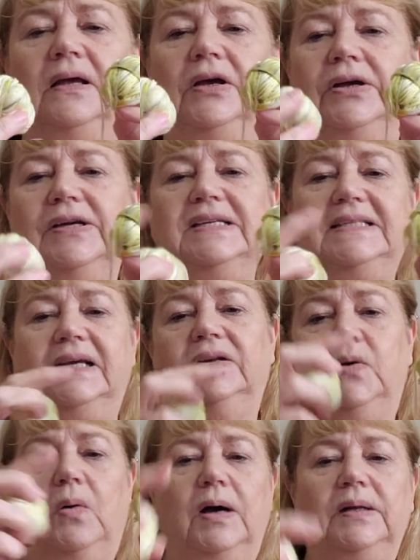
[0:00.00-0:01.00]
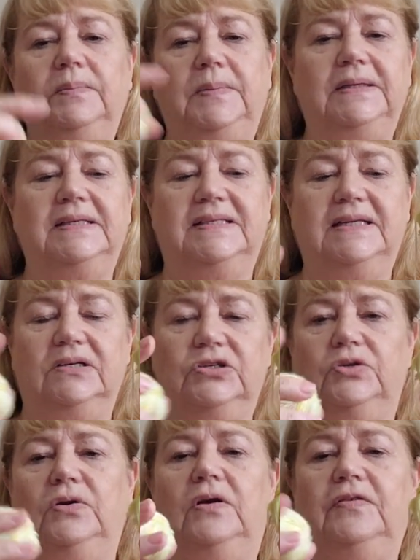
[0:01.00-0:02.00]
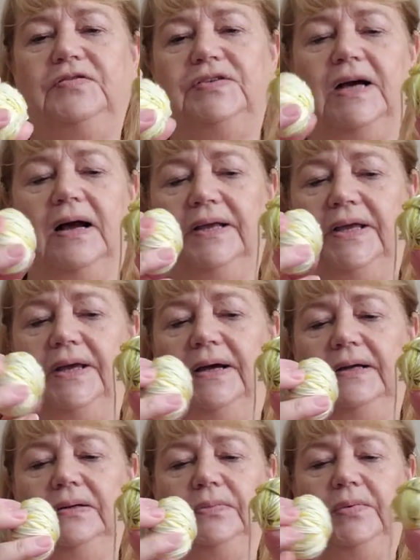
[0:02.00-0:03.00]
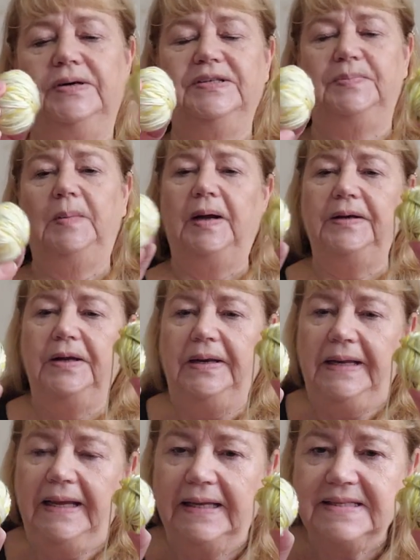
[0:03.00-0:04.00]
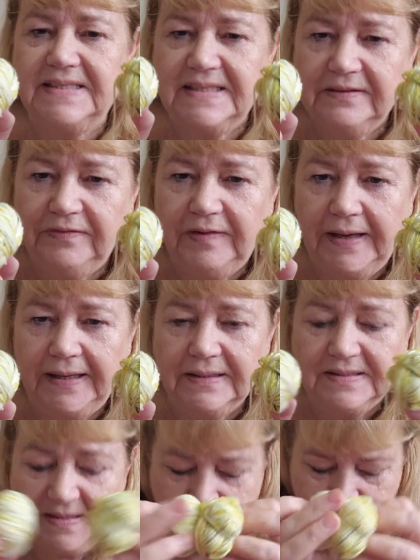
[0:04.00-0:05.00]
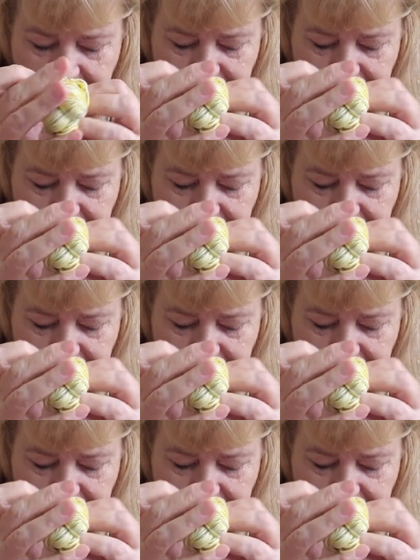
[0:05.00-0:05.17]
hers had quite a big section of dark yarn, whereas mine only has the flecks.